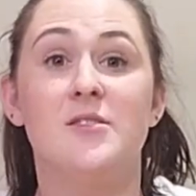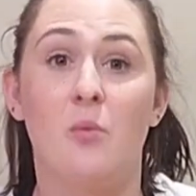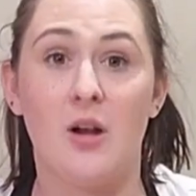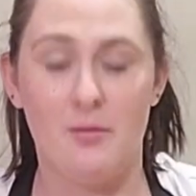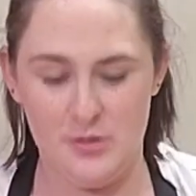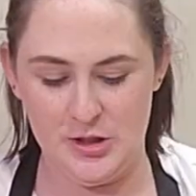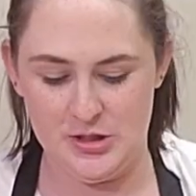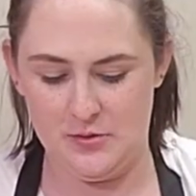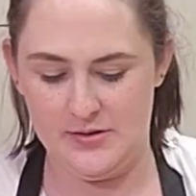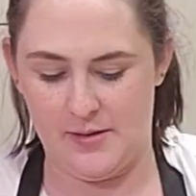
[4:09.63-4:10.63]
So what I'm going to
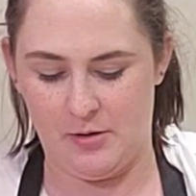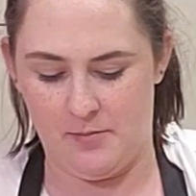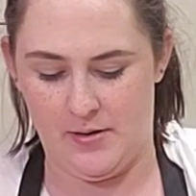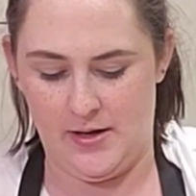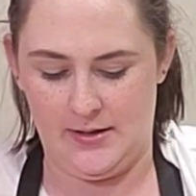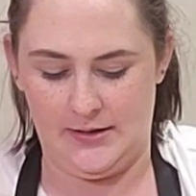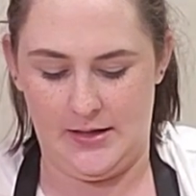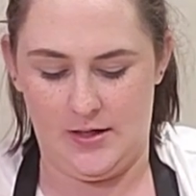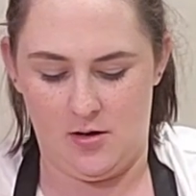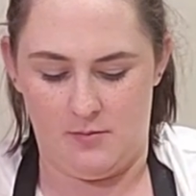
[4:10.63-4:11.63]
do is I'm going to put a
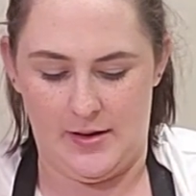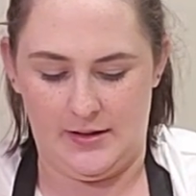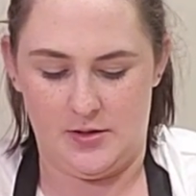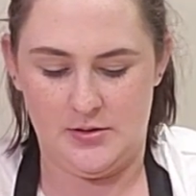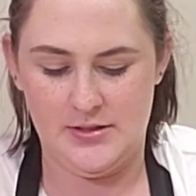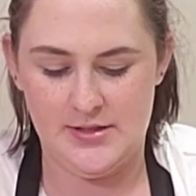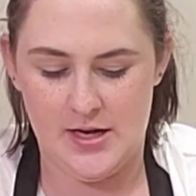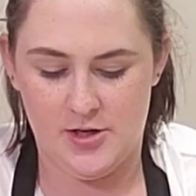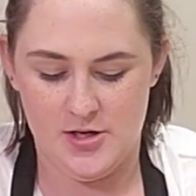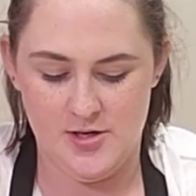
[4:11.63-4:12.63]
lid on my little
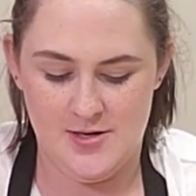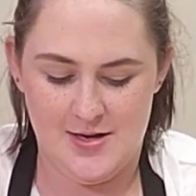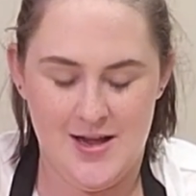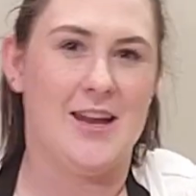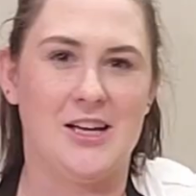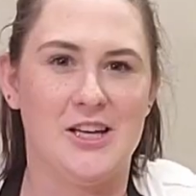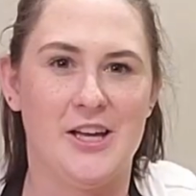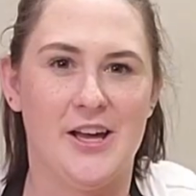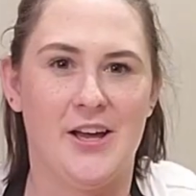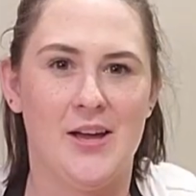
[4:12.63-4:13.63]
container and
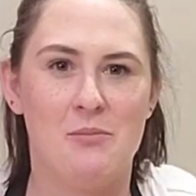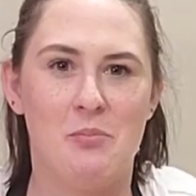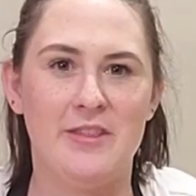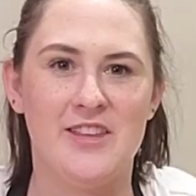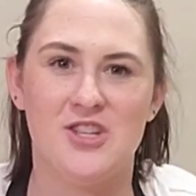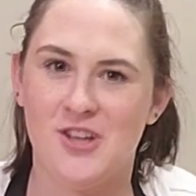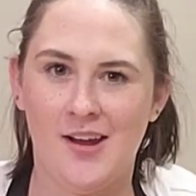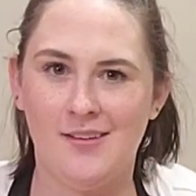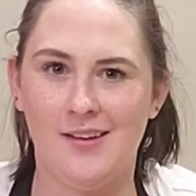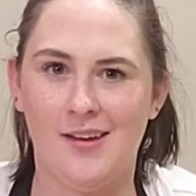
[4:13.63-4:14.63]
gonna put the
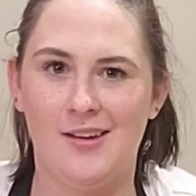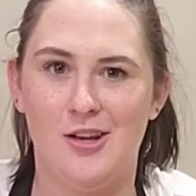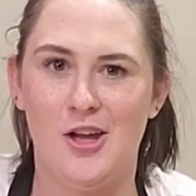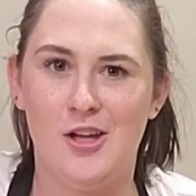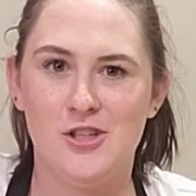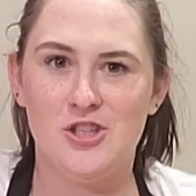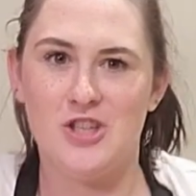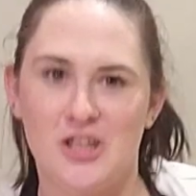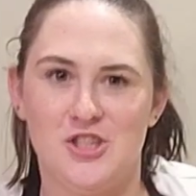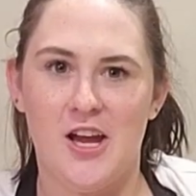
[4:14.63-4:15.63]
shake in
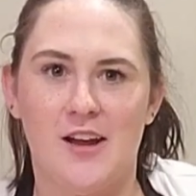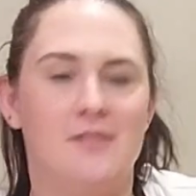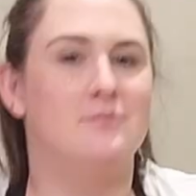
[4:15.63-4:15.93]
chicken shake.